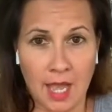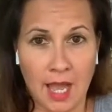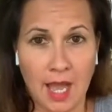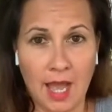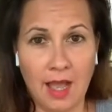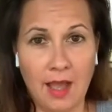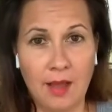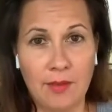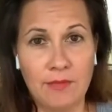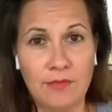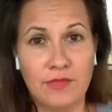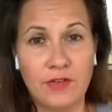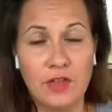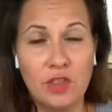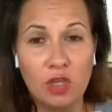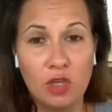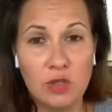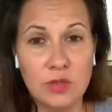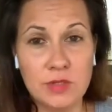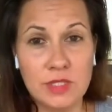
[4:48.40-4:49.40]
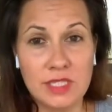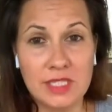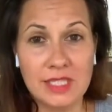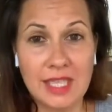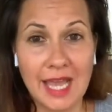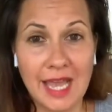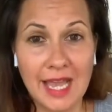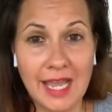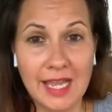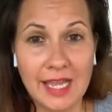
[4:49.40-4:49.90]
um, for those
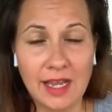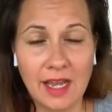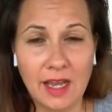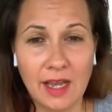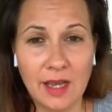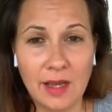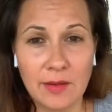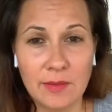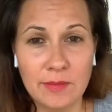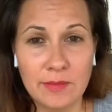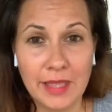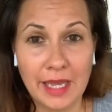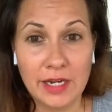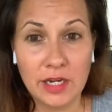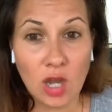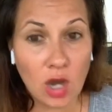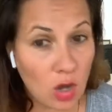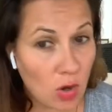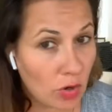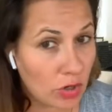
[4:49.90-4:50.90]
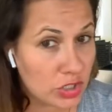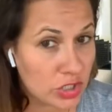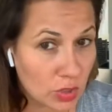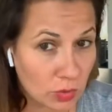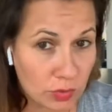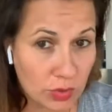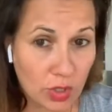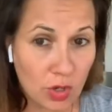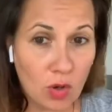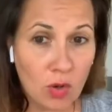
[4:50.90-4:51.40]
that um, that know or
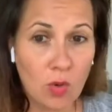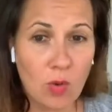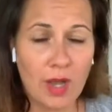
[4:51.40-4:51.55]
don't know,